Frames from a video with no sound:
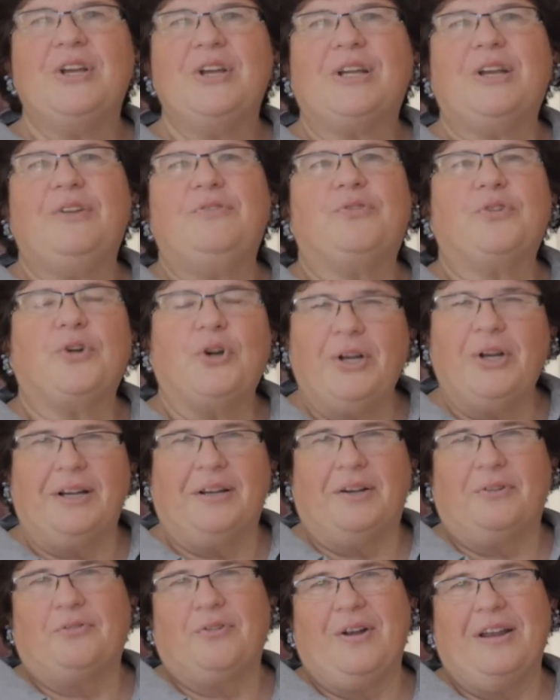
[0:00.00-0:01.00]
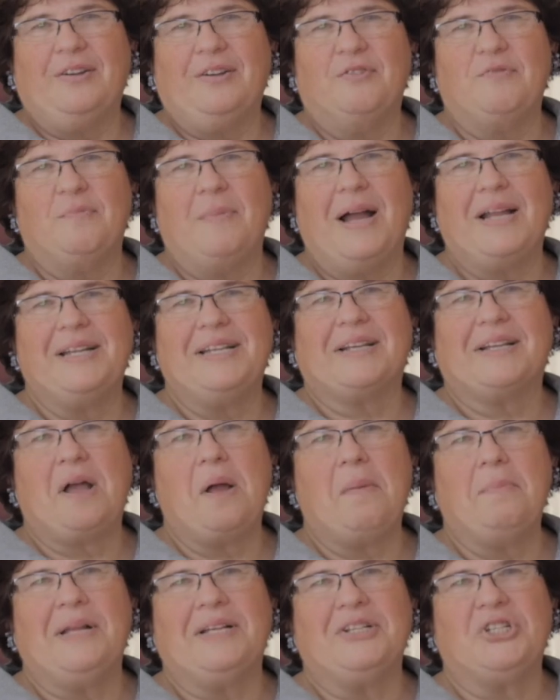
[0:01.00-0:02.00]
converted a friend of mine to
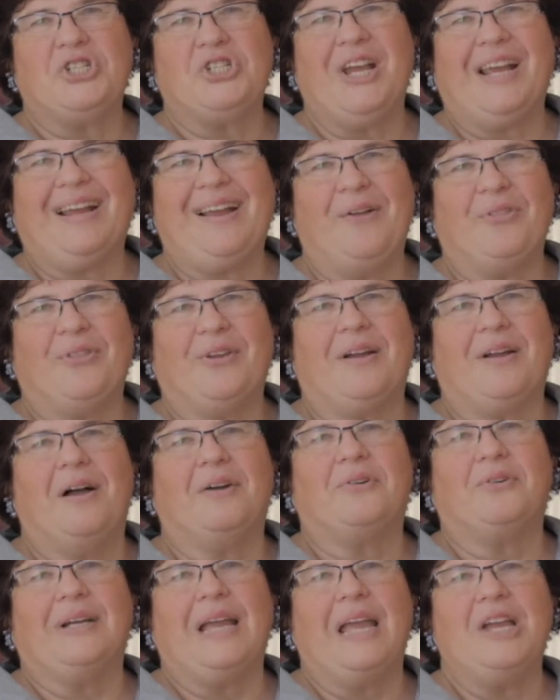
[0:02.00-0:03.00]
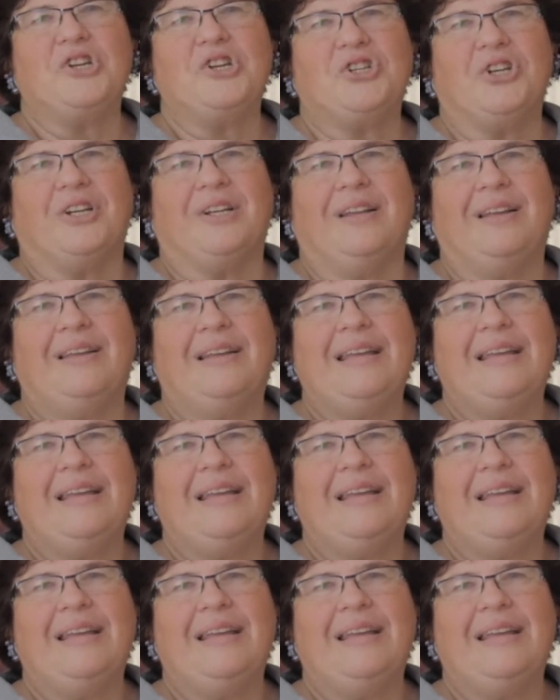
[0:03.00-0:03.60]
come and check out the congregation.